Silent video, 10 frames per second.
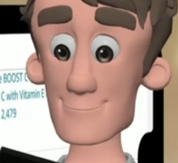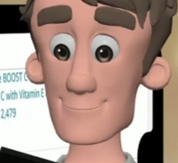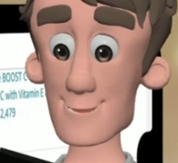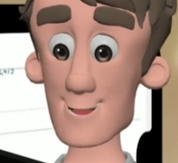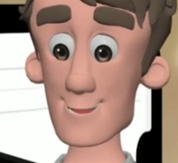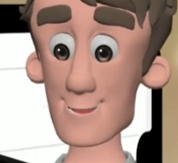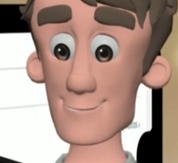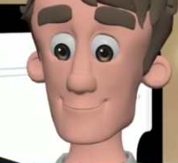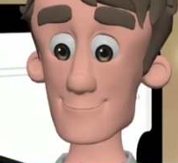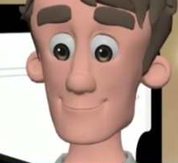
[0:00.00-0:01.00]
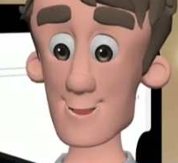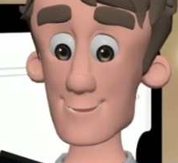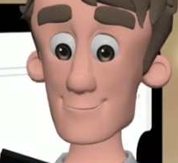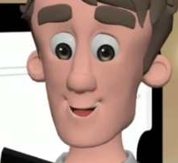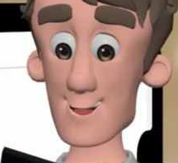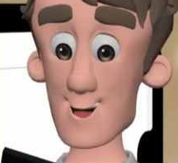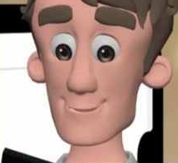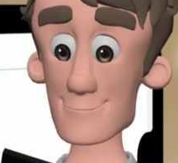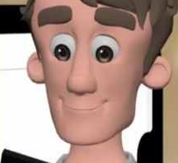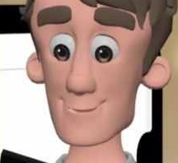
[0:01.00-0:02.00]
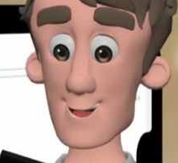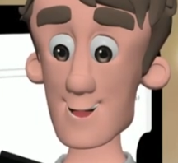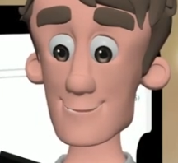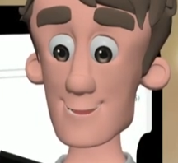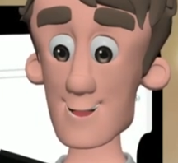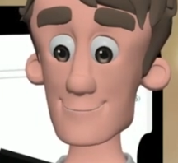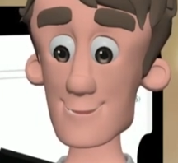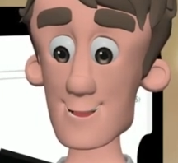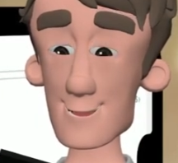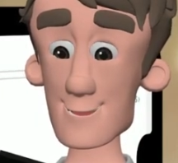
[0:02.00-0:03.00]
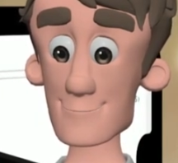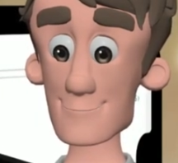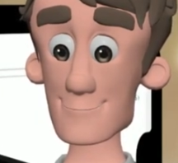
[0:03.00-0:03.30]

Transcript: It's light, not greasy, doesn't clog pores